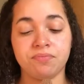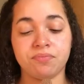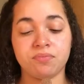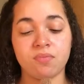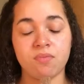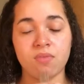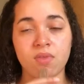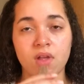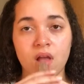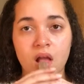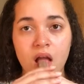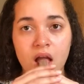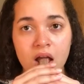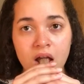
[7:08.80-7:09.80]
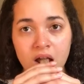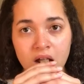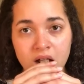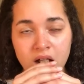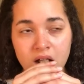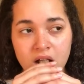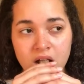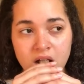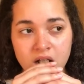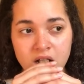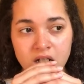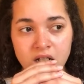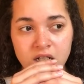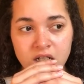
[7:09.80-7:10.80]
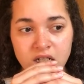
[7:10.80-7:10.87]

Nothing is said.